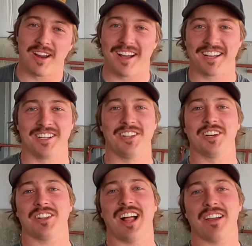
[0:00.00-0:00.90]
not gonna
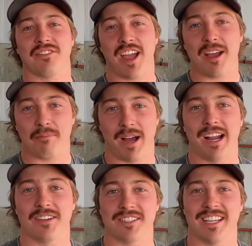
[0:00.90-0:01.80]
look like
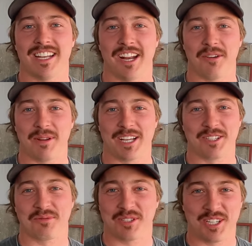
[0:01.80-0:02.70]
vampires in here
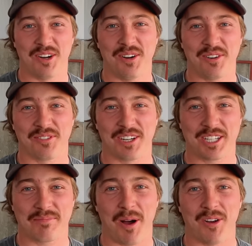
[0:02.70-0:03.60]
because we're so
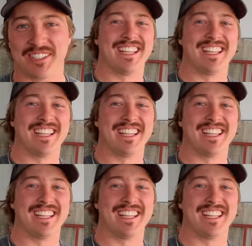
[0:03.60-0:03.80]
overexposed.